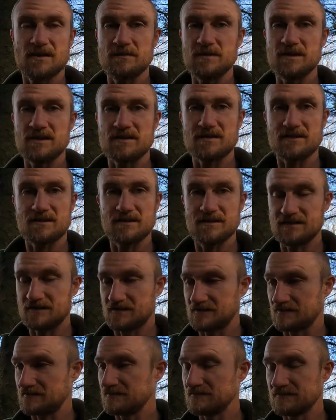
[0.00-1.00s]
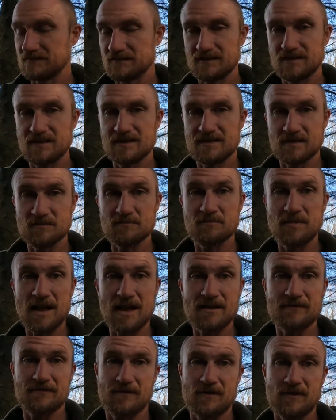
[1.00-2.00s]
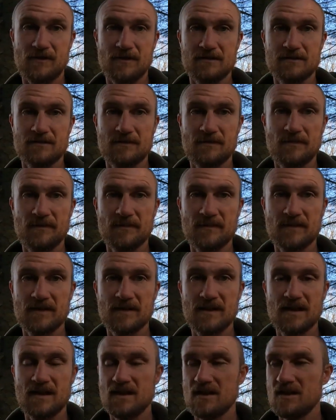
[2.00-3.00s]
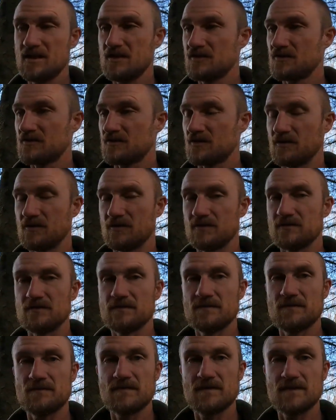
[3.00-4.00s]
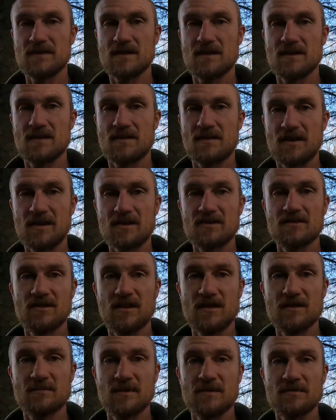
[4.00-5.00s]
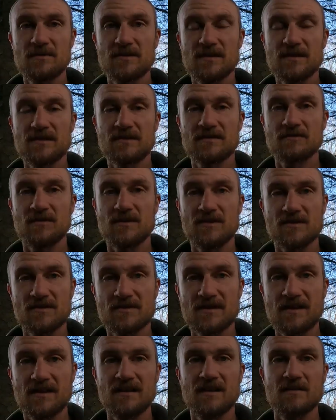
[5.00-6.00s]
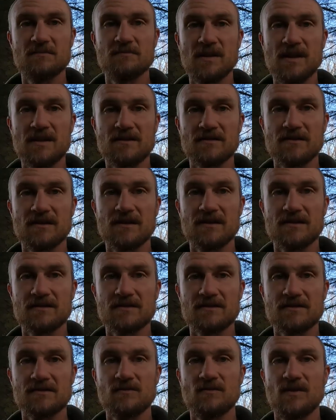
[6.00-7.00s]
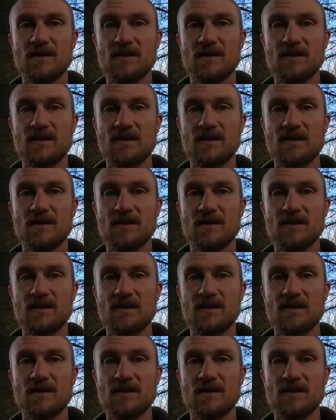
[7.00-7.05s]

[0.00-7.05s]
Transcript: I mean, it's a bad fall. So think a lot about this when you're setting up basal anchors.